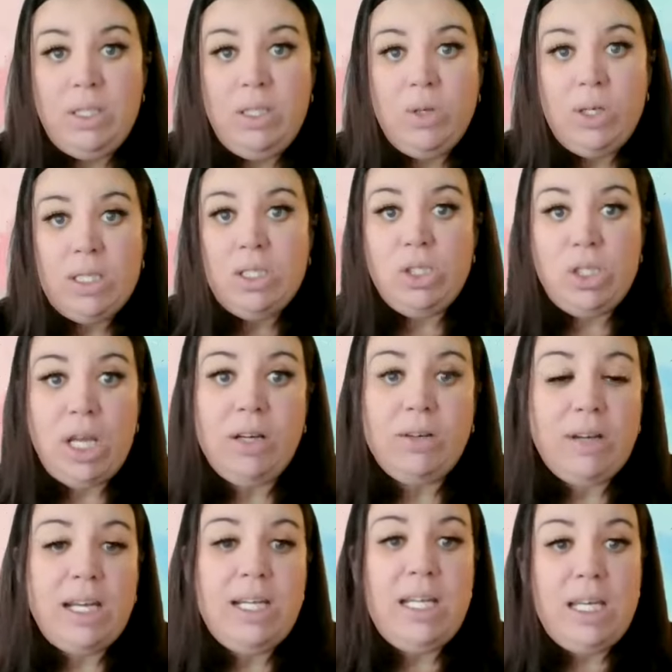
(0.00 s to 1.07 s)
You can
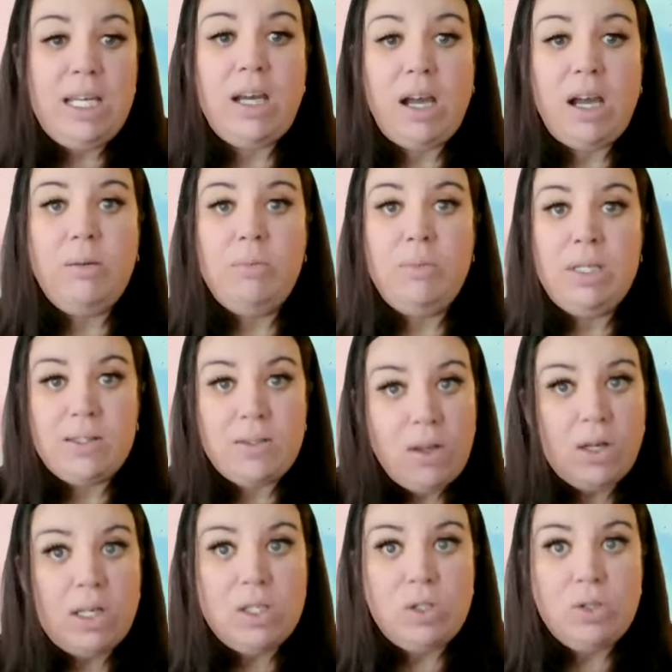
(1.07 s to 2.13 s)
generate income as
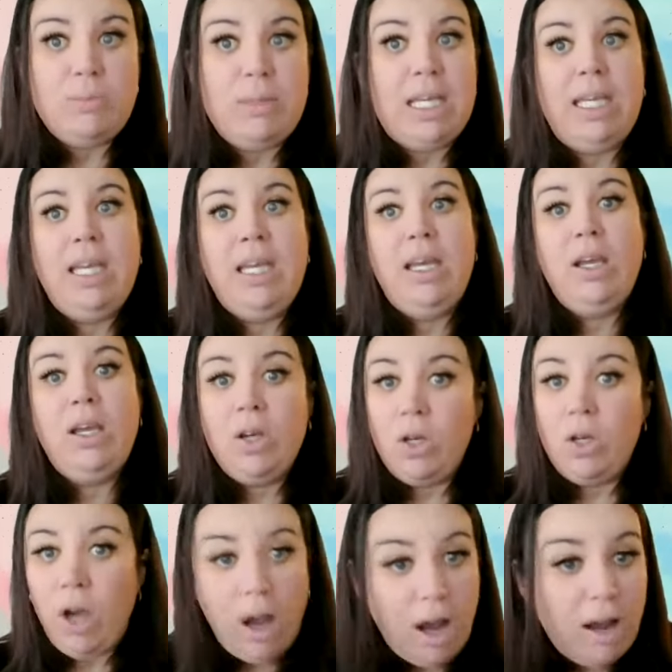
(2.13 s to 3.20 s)
long as you're making
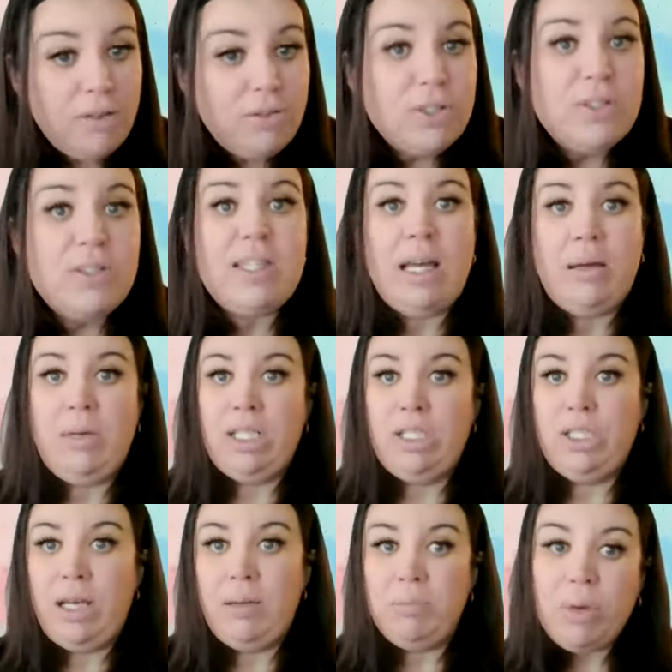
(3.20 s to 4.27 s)
offers that
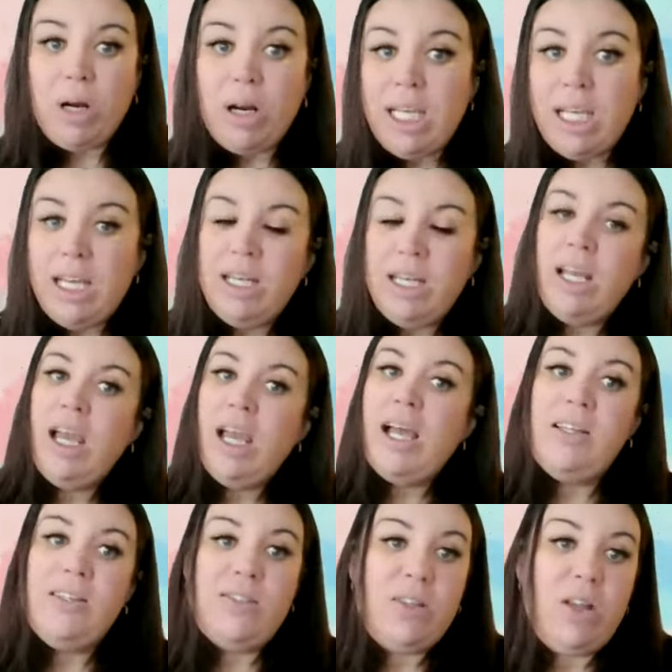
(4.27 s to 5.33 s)
match that market,
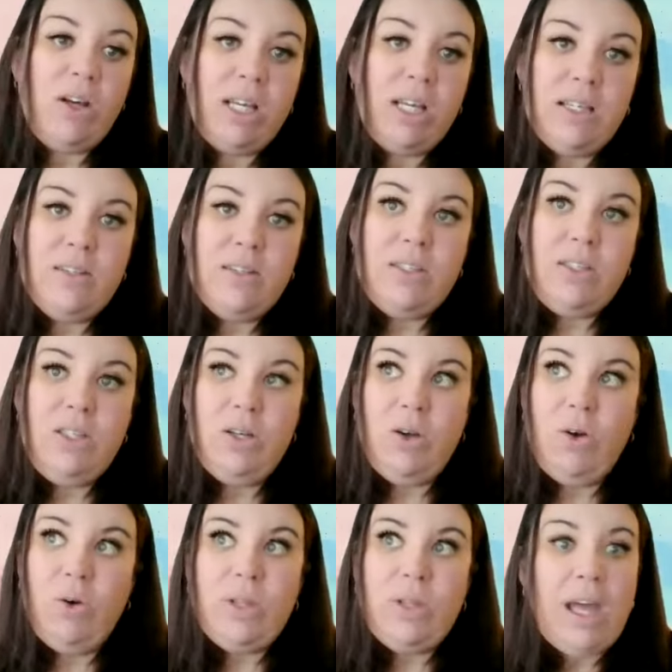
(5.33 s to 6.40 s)
as long as
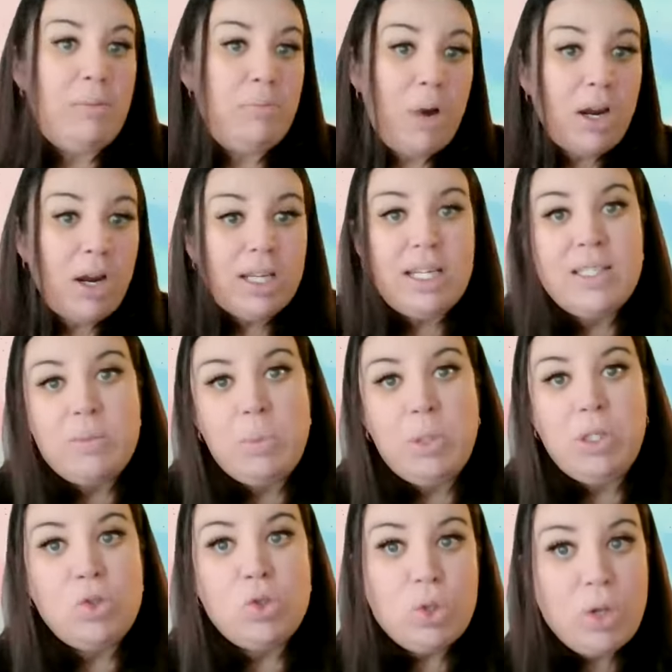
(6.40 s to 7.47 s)
that market has
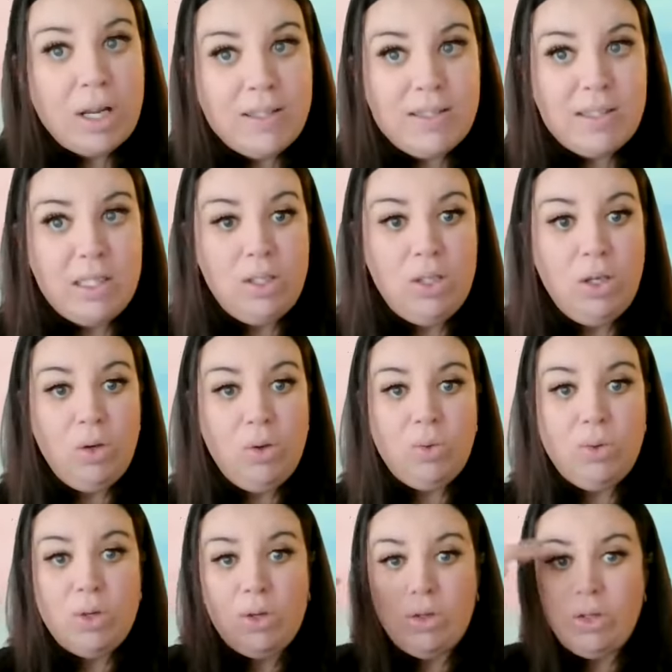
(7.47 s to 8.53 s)
built trust in you,
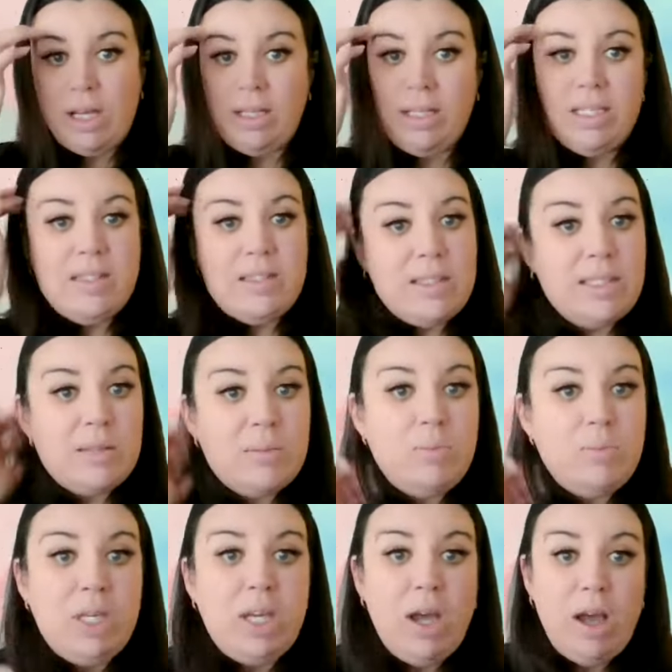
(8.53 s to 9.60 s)
that list has
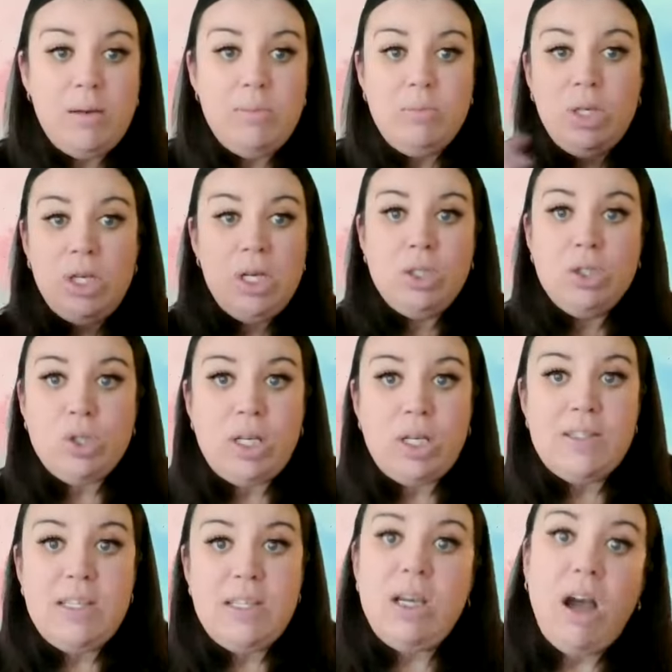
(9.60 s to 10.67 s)
become
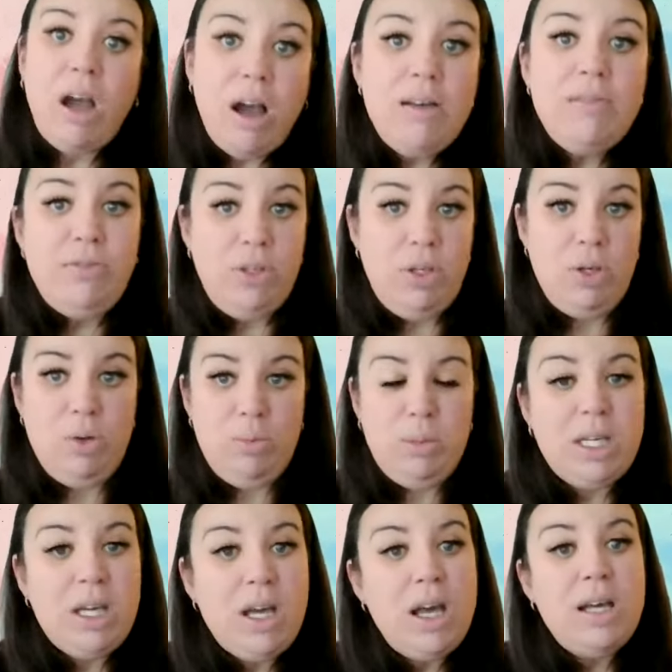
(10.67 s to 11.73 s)
trusting of you
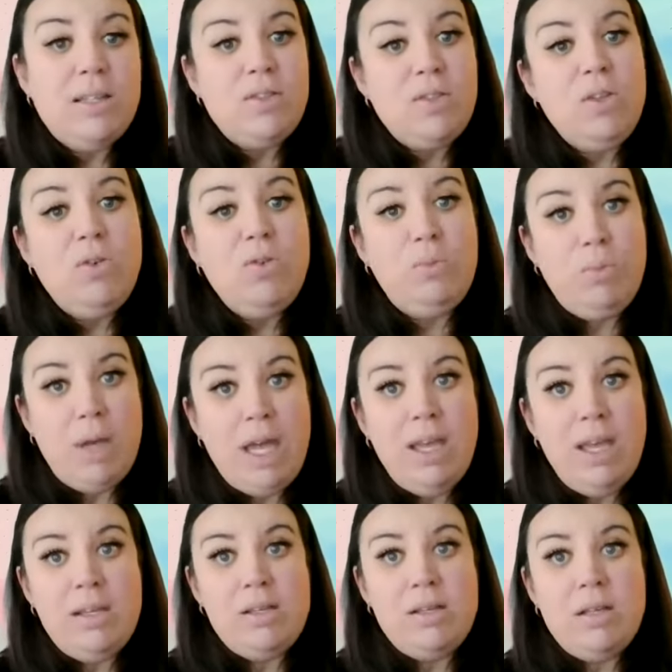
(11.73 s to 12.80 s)
because you've
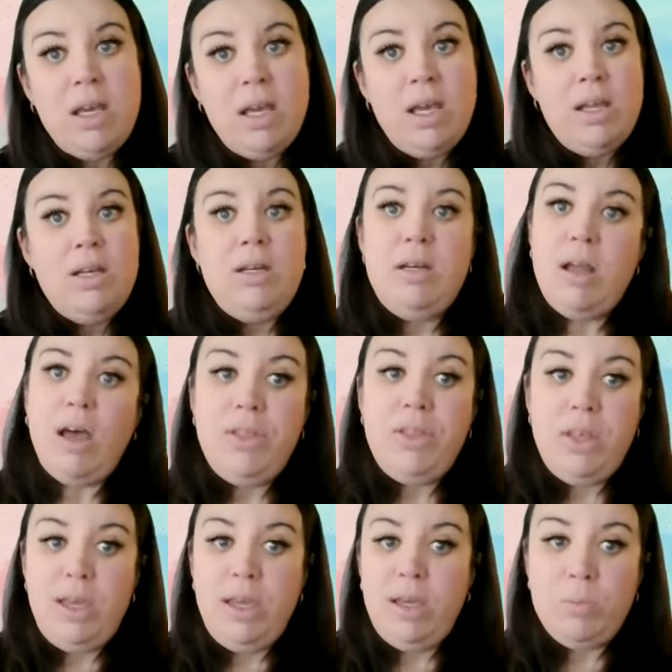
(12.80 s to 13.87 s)
been
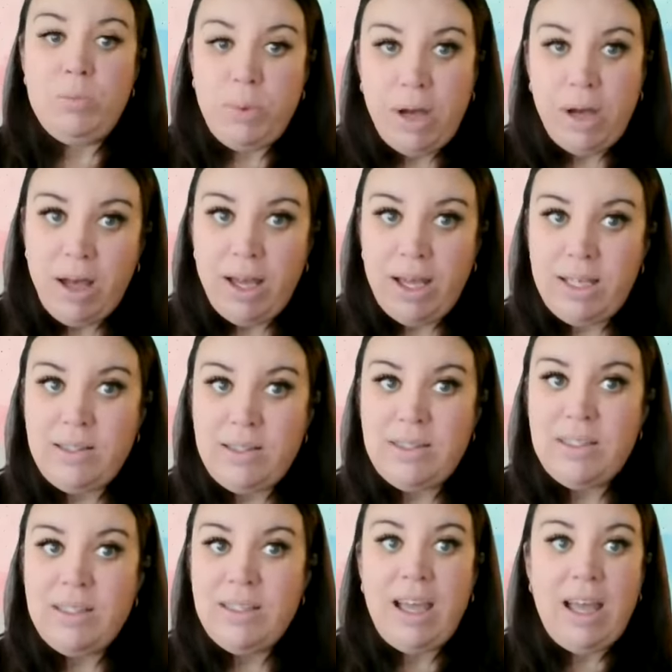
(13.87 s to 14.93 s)
nothing but
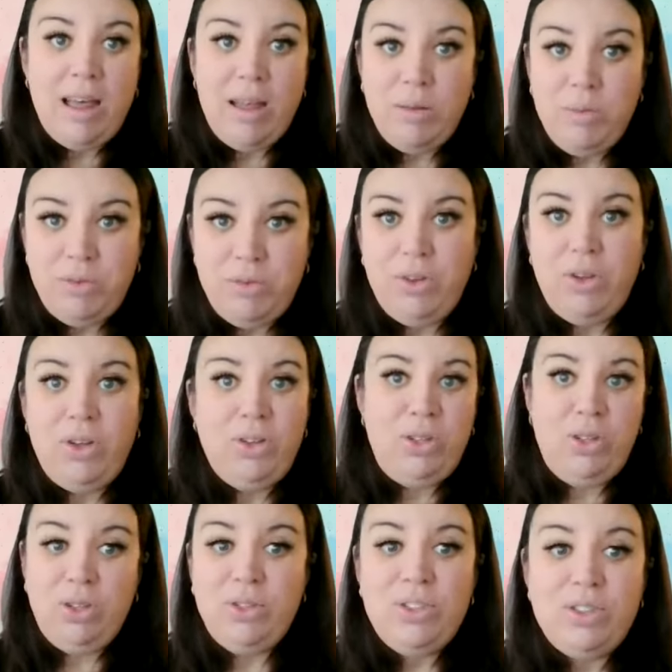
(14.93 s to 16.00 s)
helpful,
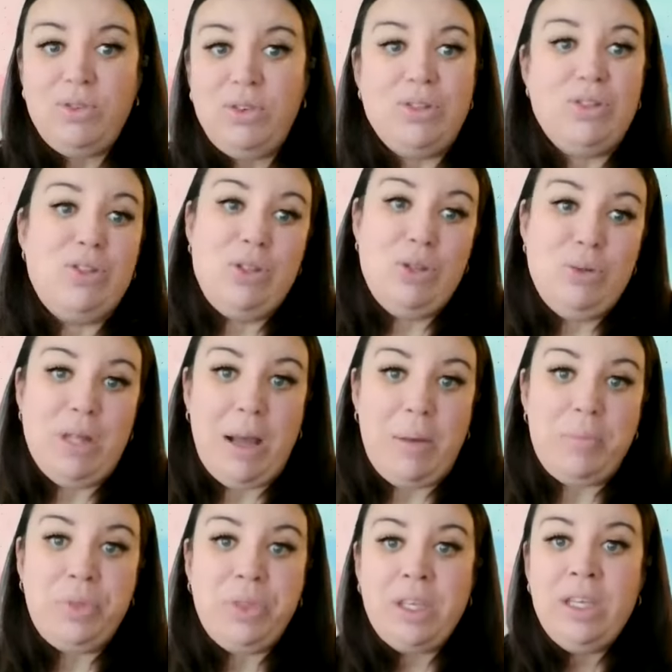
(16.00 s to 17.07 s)
useful to
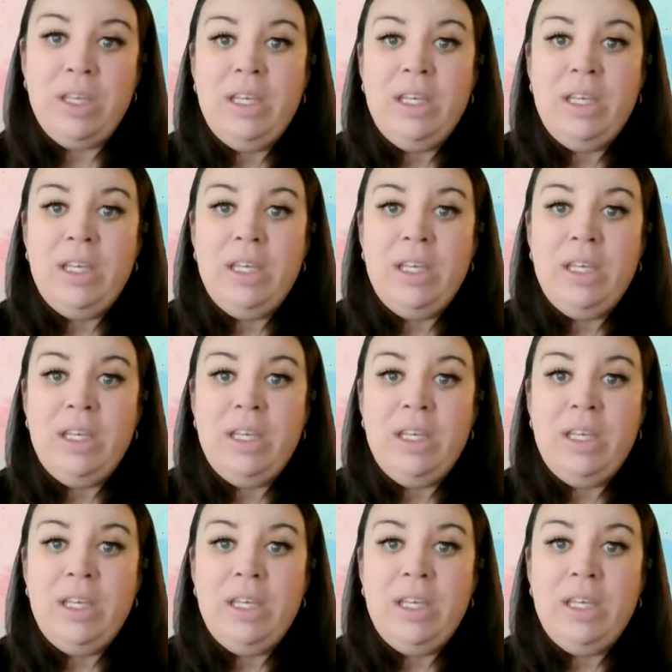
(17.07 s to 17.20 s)
them.